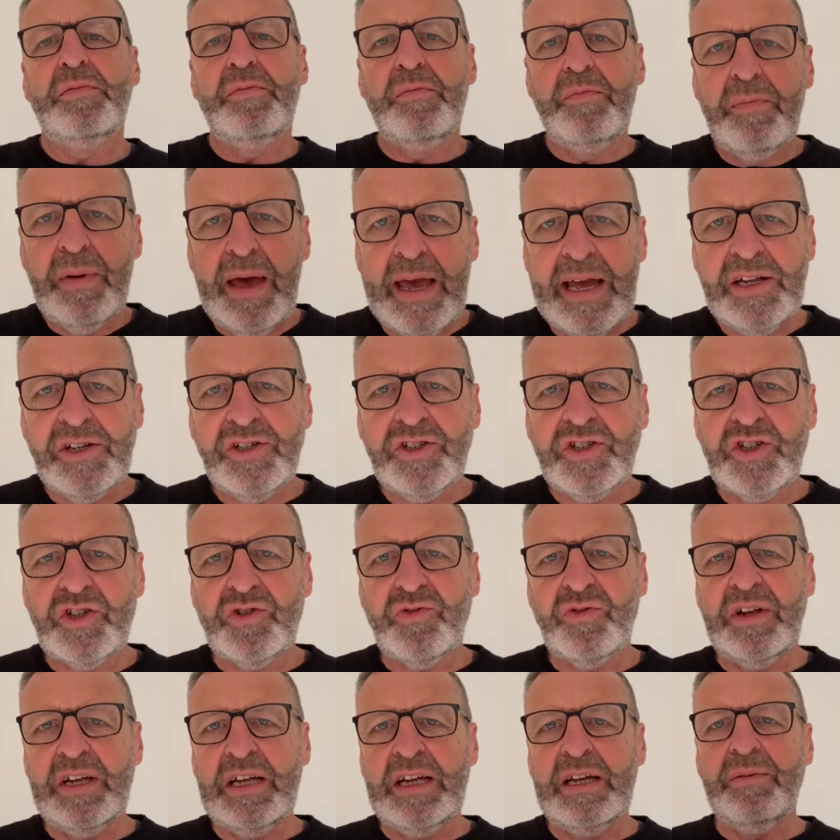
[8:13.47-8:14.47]

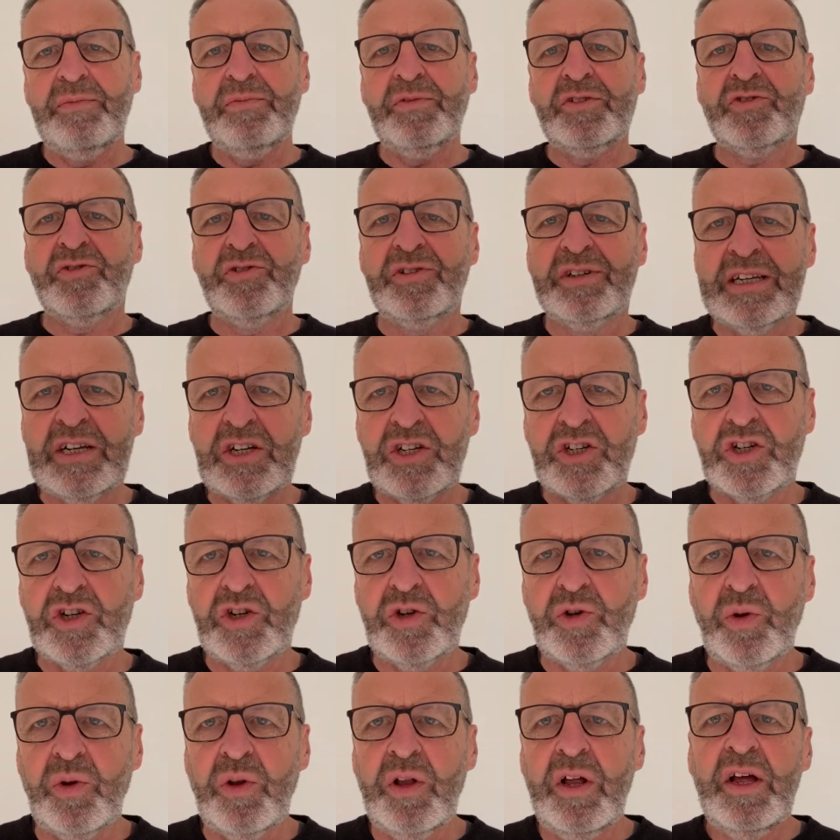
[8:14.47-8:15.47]
mainstream
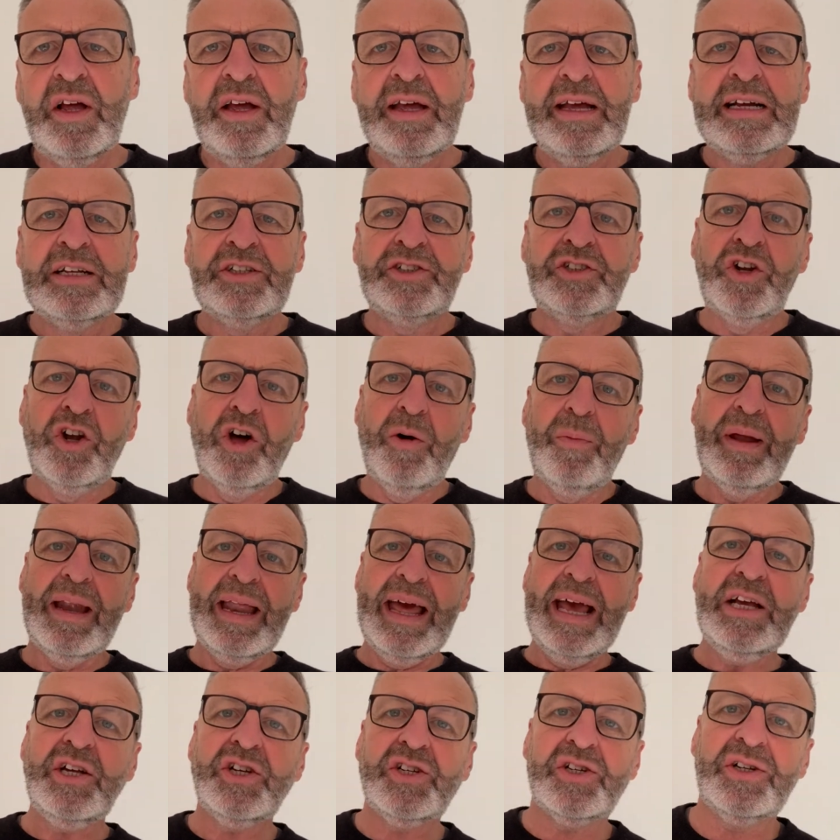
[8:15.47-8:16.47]
traditional
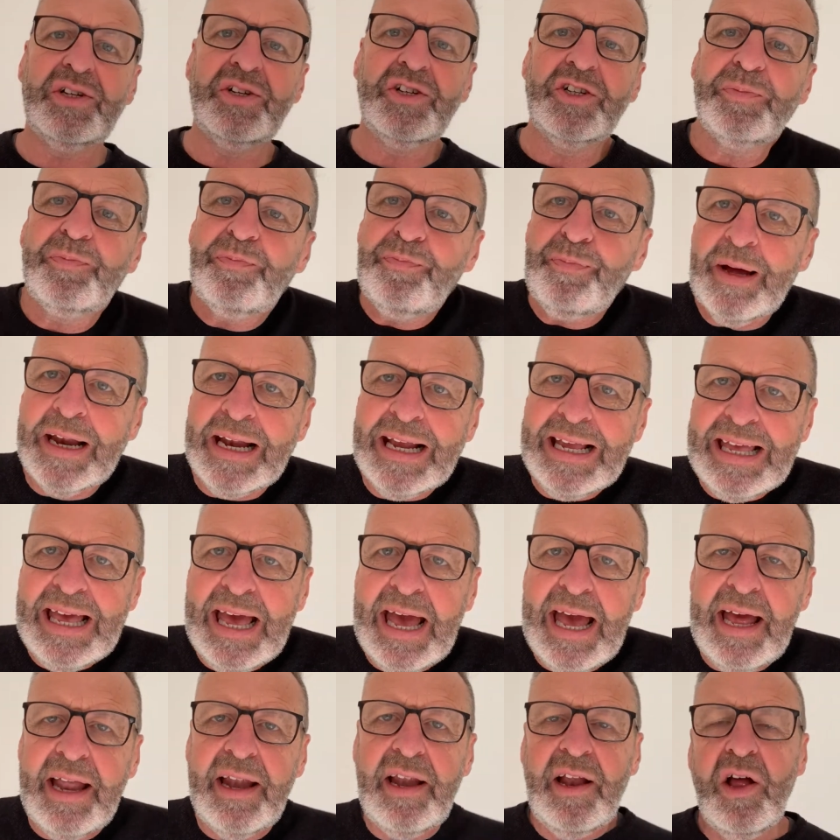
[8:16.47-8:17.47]
denominations, but
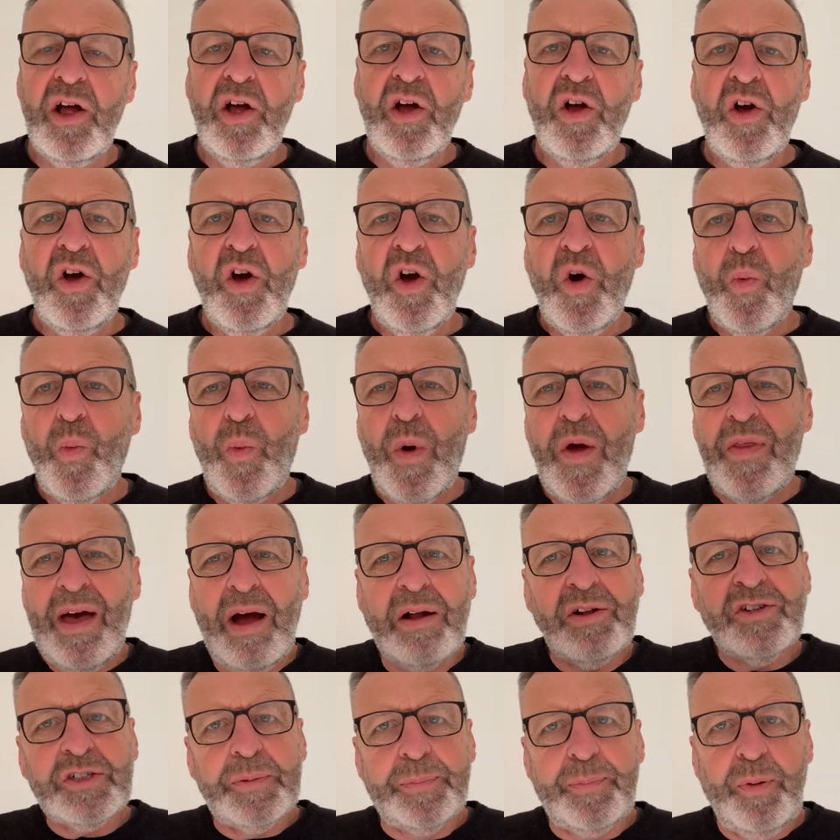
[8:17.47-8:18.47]
again,
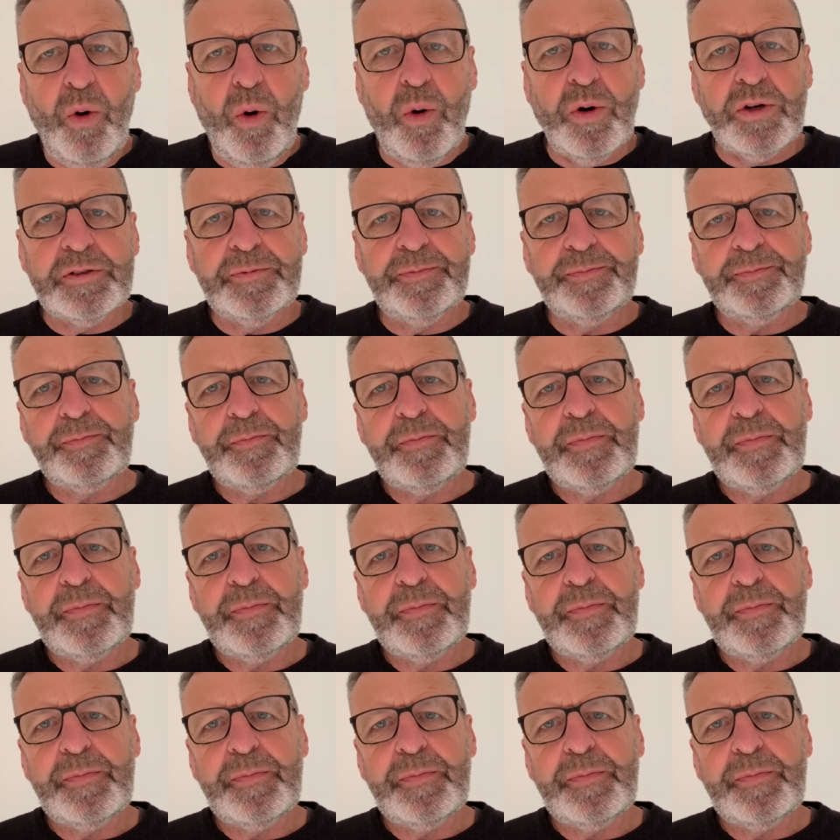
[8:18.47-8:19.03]
without support.